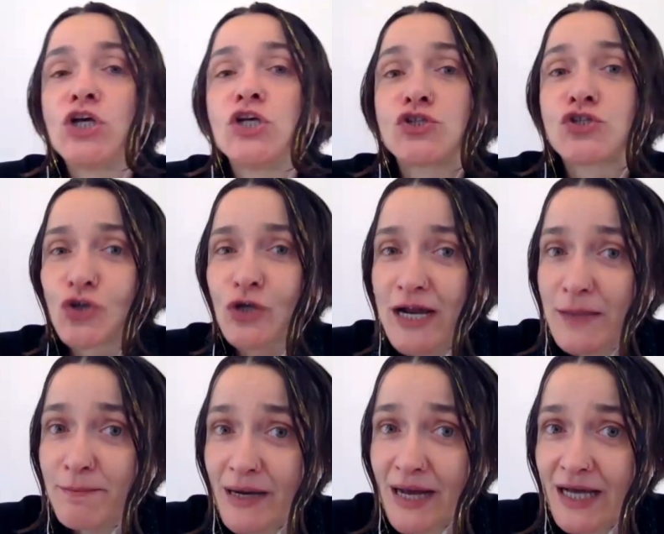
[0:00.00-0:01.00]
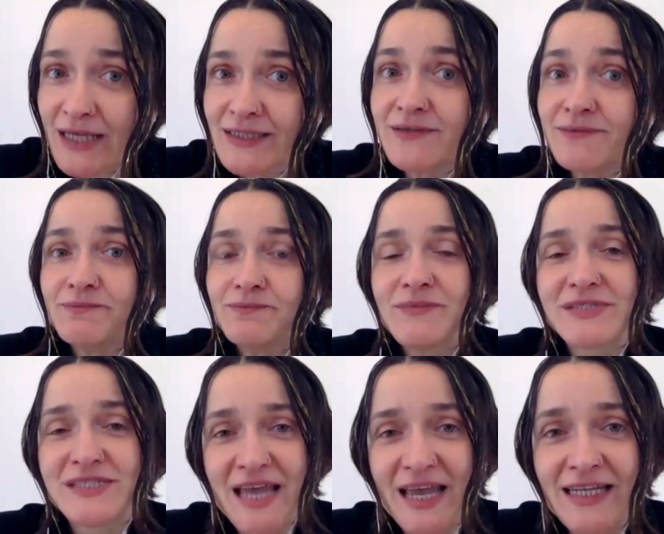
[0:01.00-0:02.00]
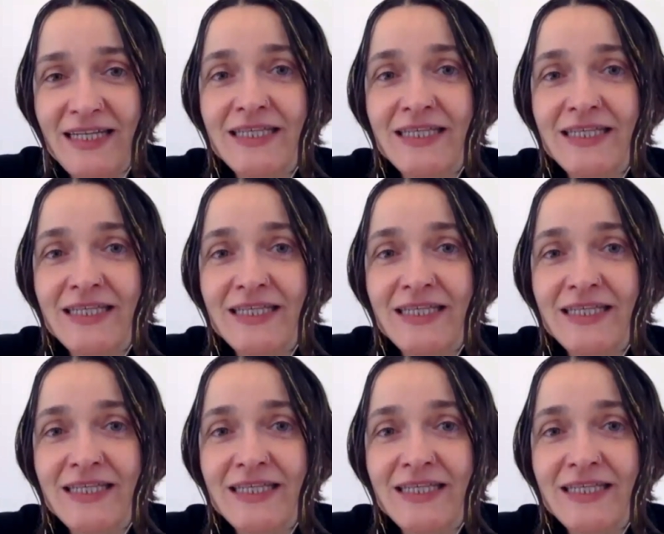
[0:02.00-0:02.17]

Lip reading: So Karen Barad said,